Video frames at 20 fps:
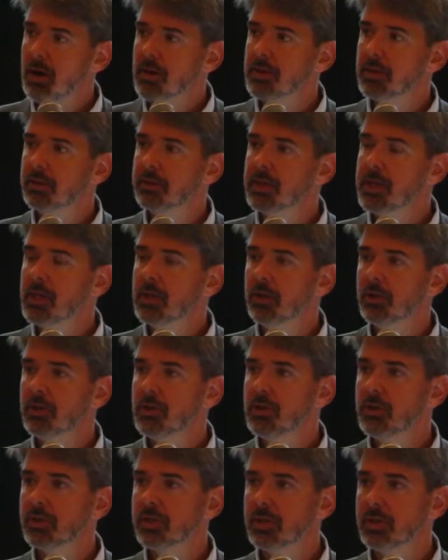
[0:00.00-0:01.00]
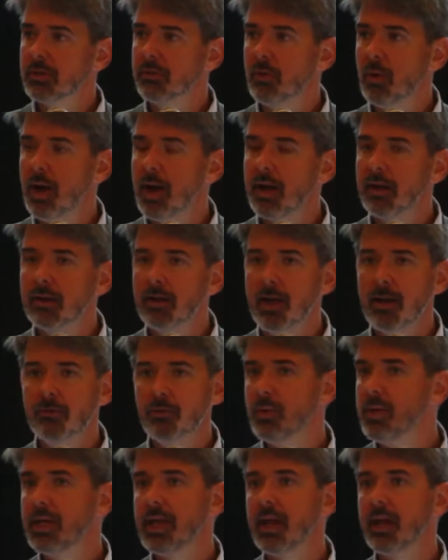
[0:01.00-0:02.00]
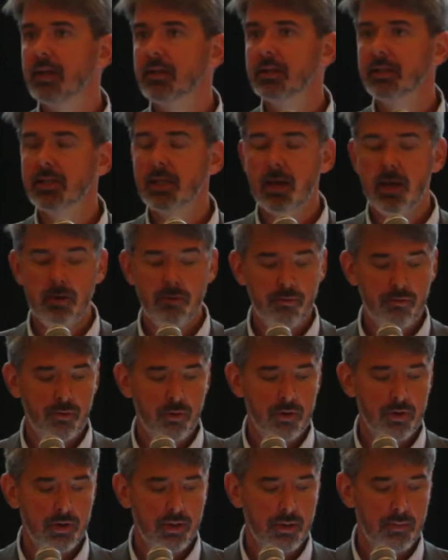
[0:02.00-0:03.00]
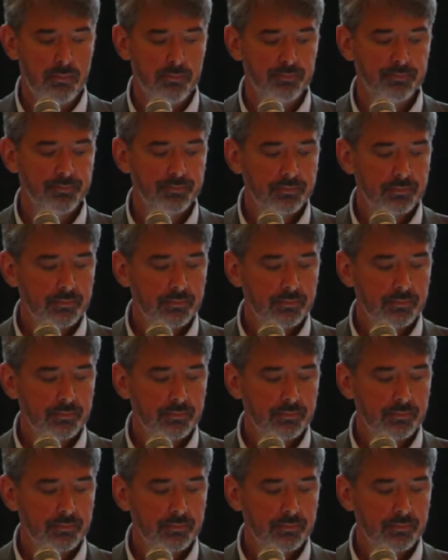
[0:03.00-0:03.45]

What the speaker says: are the legal uses of wildlife. We can't decide for them.